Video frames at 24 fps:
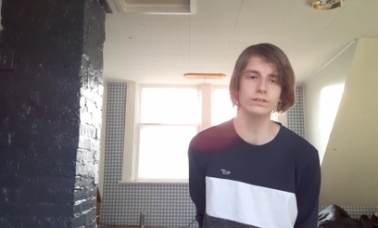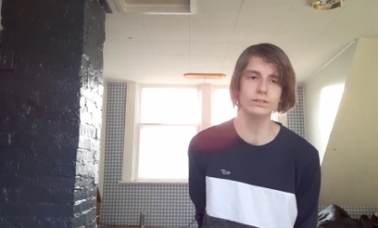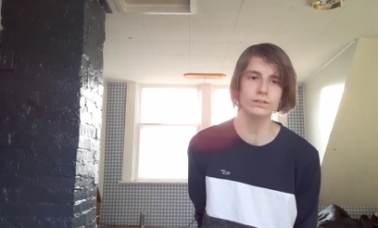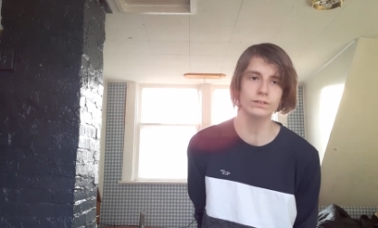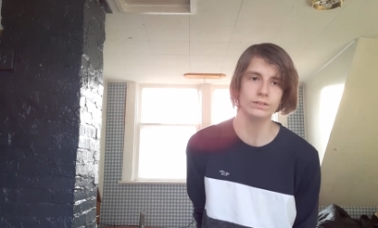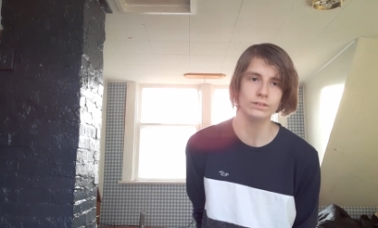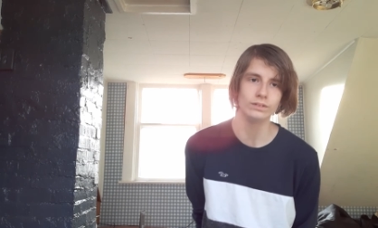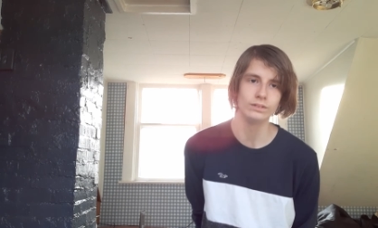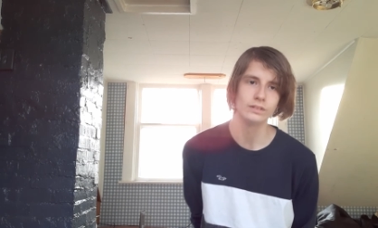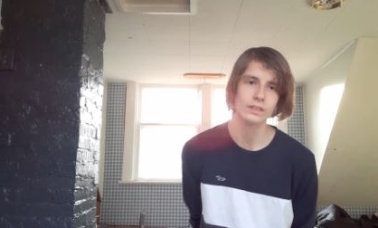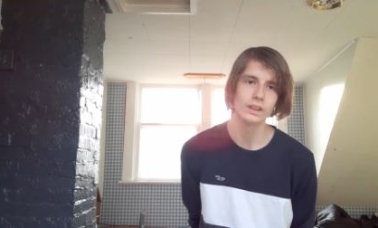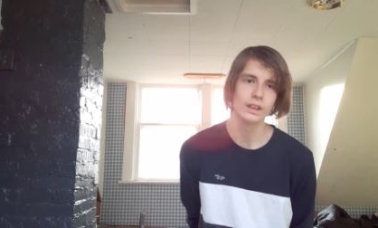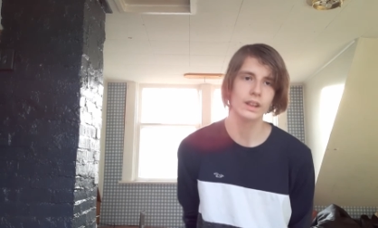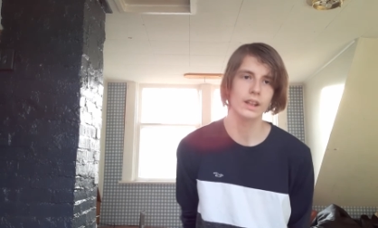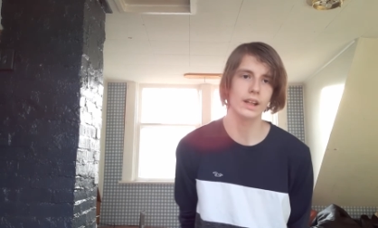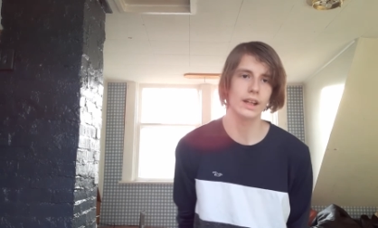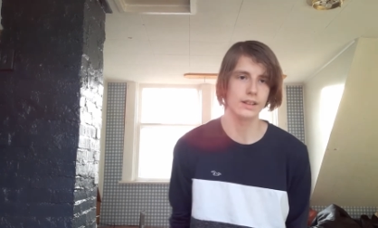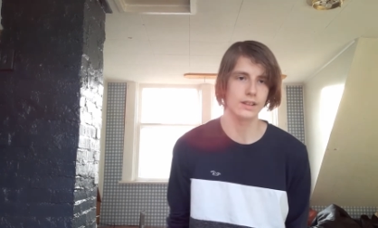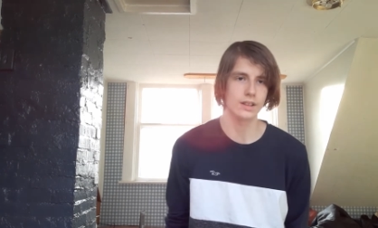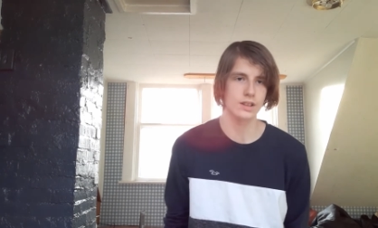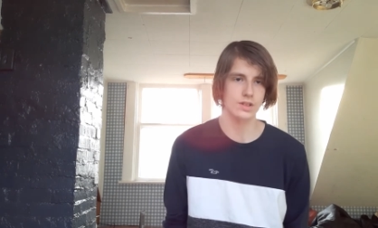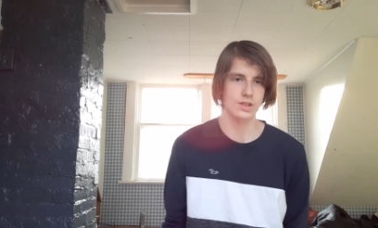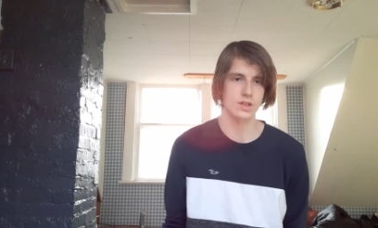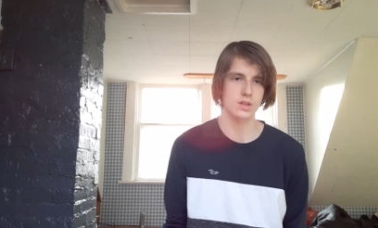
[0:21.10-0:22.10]

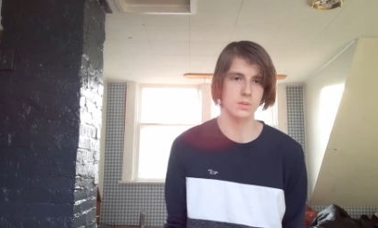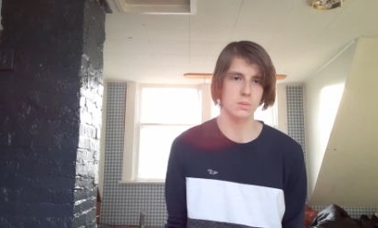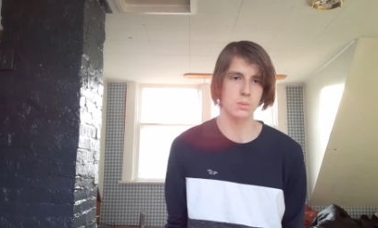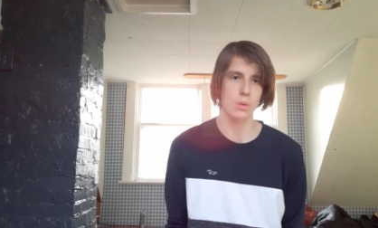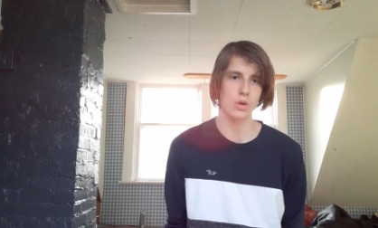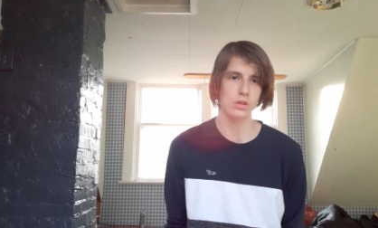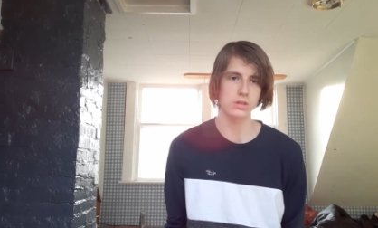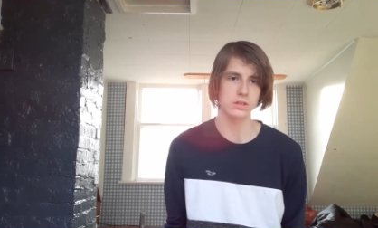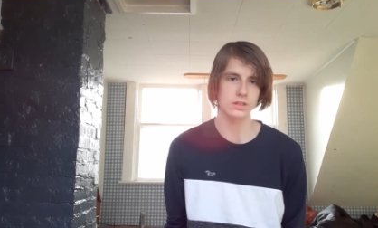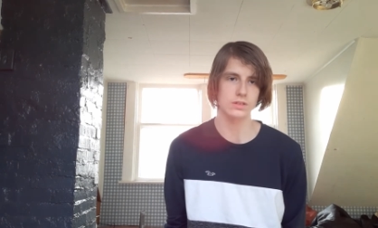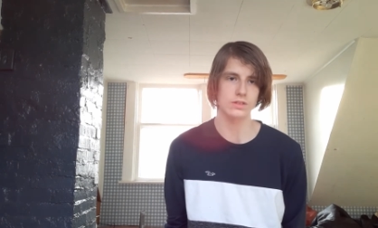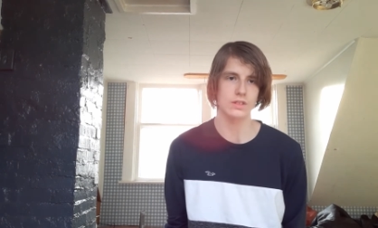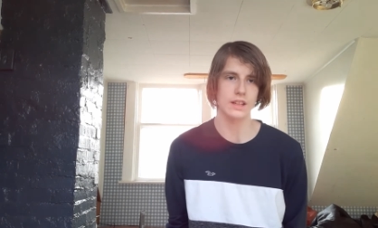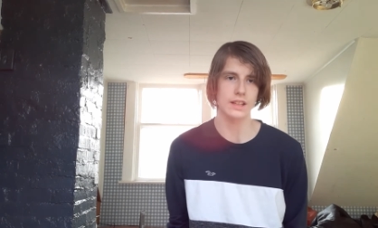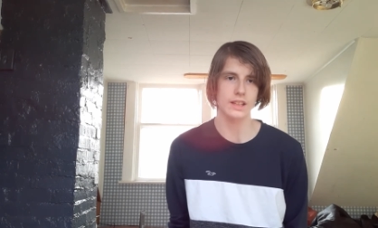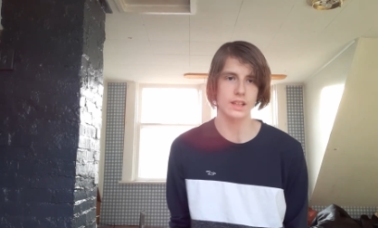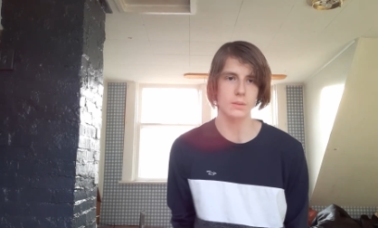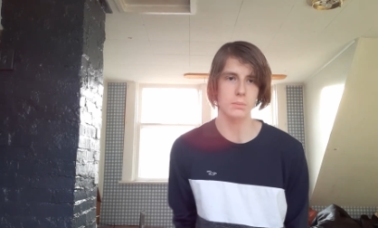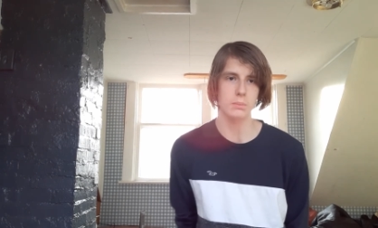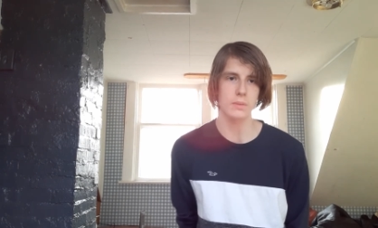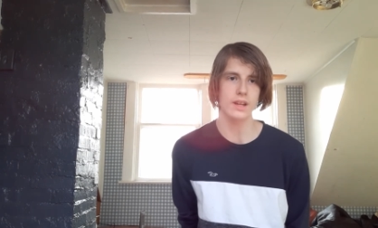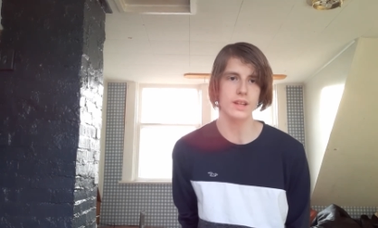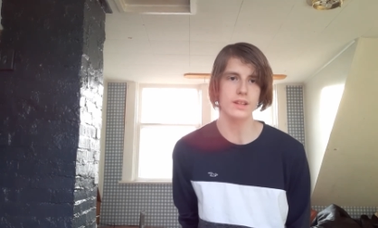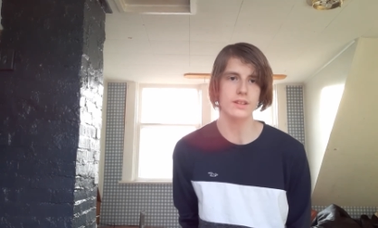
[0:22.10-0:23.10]
and this is most
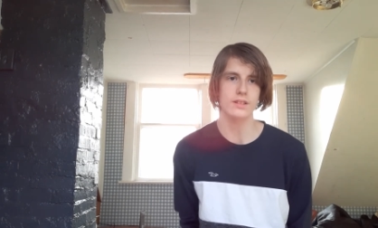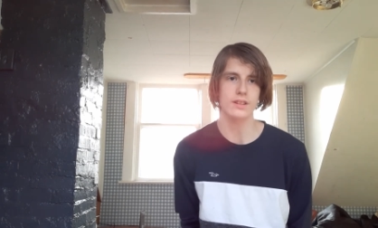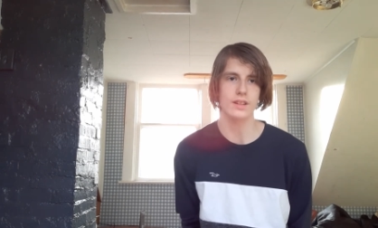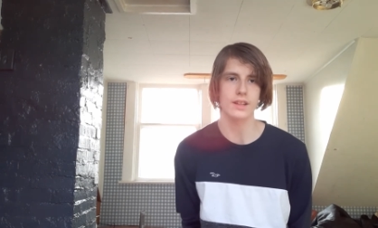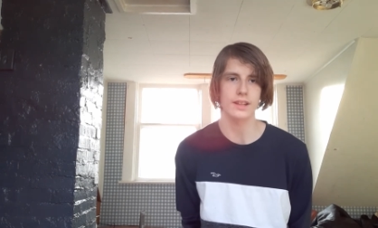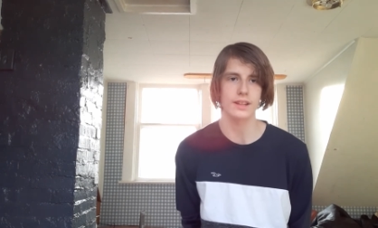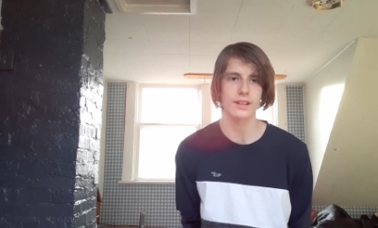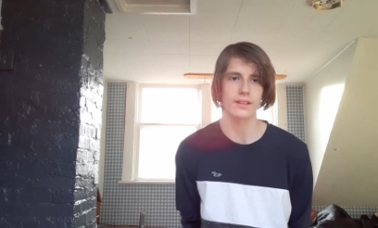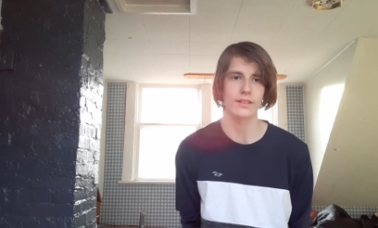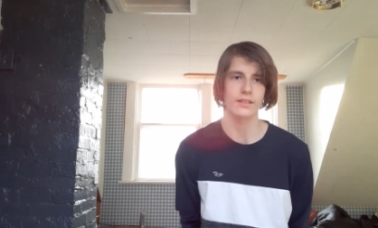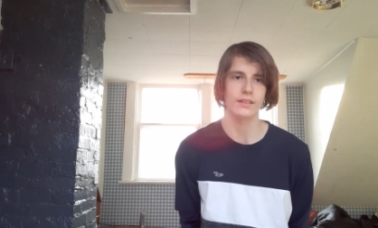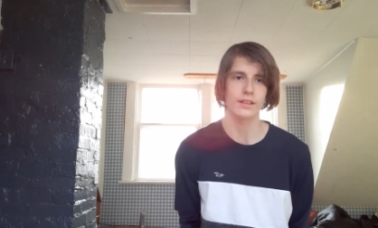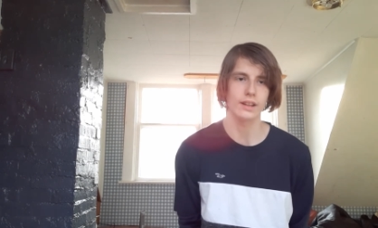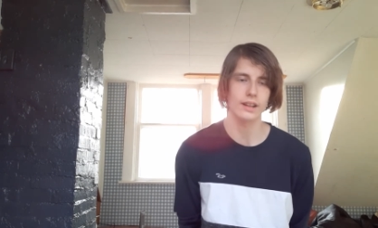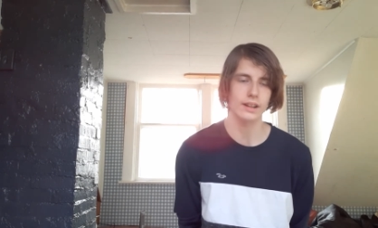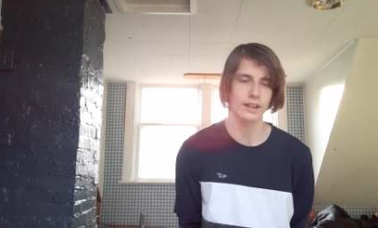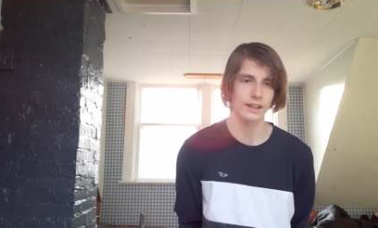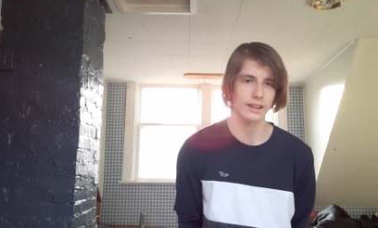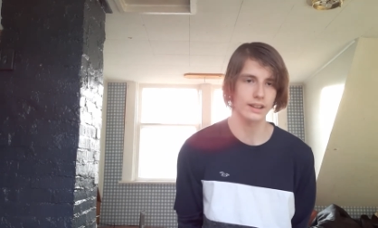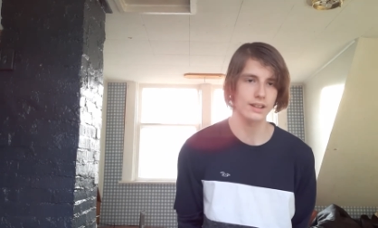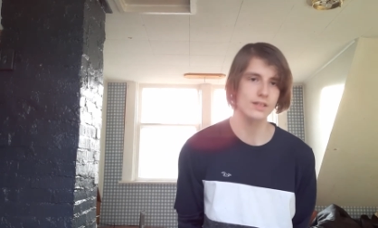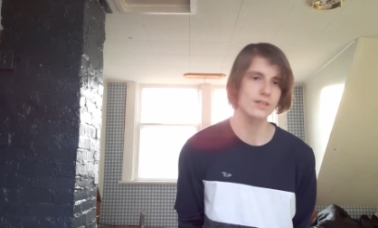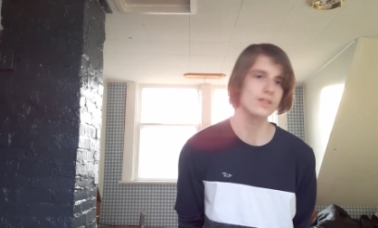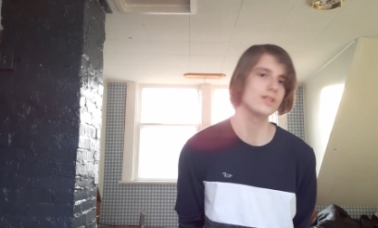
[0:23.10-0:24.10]
recommended,
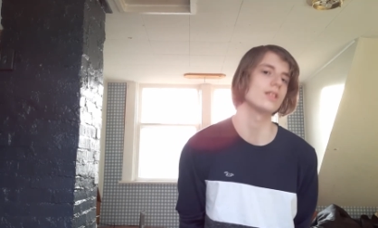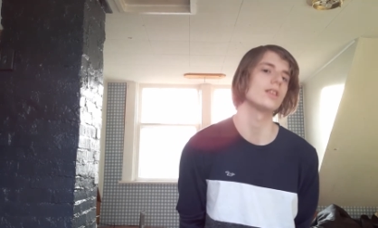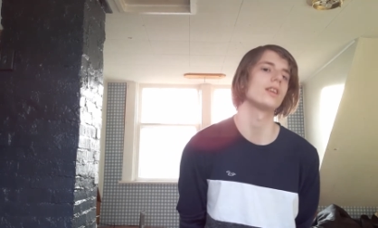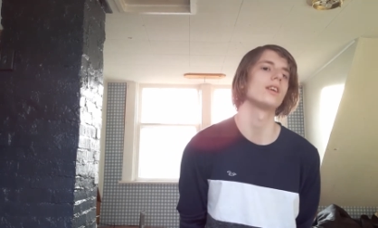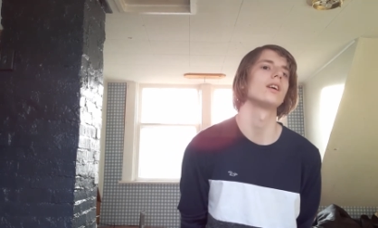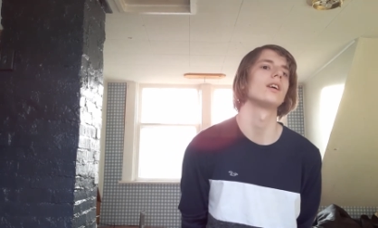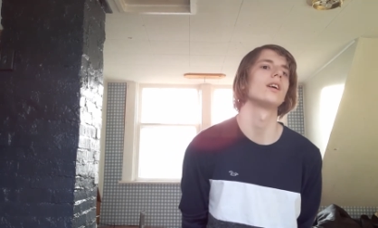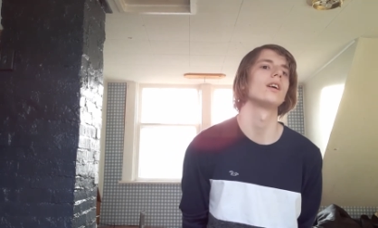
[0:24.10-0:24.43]
guys,